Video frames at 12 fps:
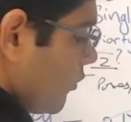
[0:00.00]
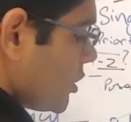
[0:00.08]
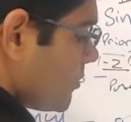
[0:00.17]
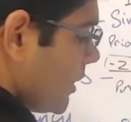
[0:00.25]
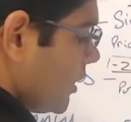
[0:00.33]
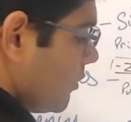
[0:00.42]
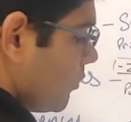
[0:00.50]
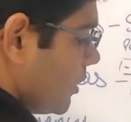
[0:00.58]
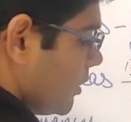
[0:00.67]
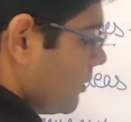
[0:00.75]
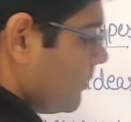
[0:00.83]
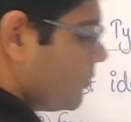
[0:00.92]
was my
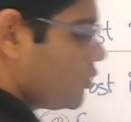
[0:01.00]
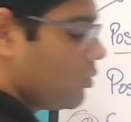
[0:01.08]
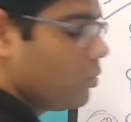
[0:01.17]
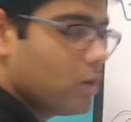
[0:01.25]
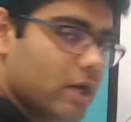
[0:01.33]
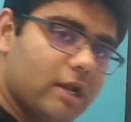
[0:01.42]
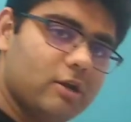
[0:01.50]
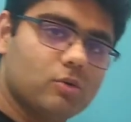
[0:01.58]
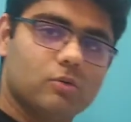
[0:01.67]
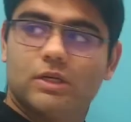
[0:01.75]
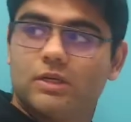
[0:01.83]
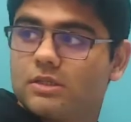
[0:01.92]
keyword. So what I
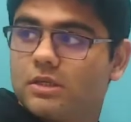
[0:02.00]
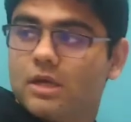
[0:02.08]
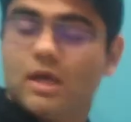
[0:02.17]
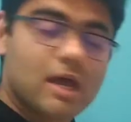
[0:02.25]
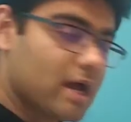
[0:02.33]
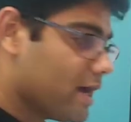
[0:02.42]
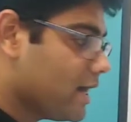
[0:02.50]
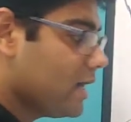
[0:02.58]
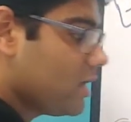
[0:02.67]
do is I